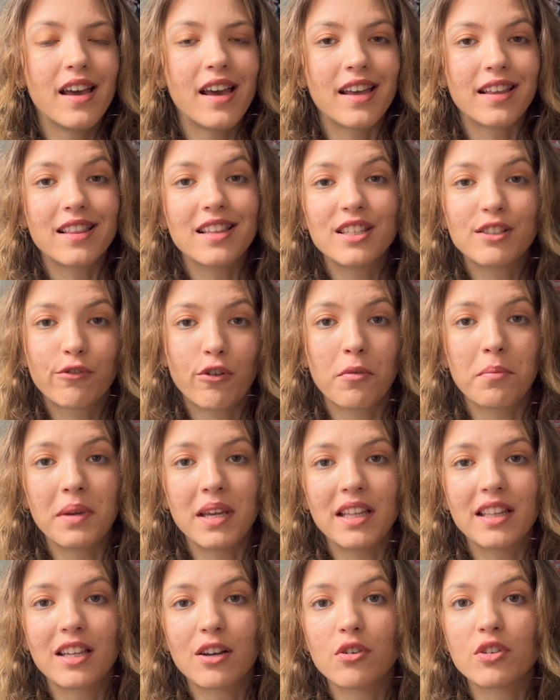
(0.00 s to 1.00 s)
at least for
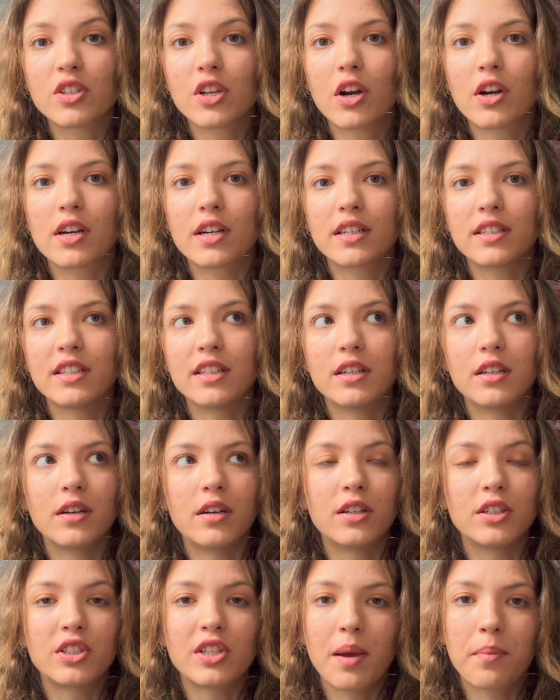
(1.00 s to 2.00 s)
me, those are
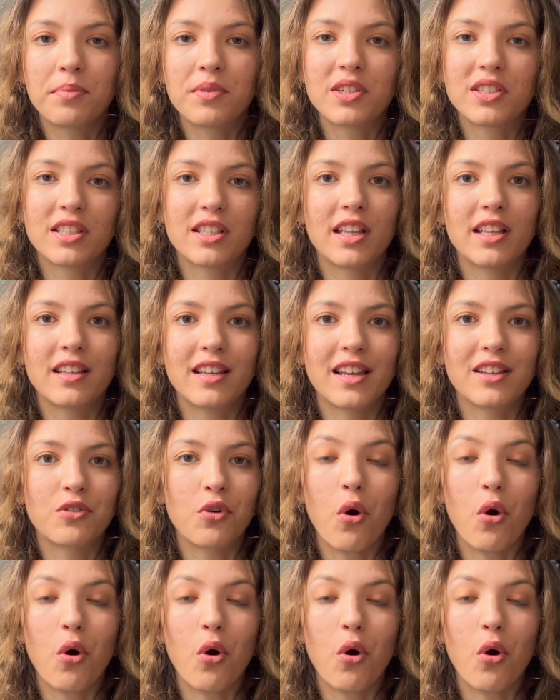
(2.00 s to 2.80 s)
the chapters that get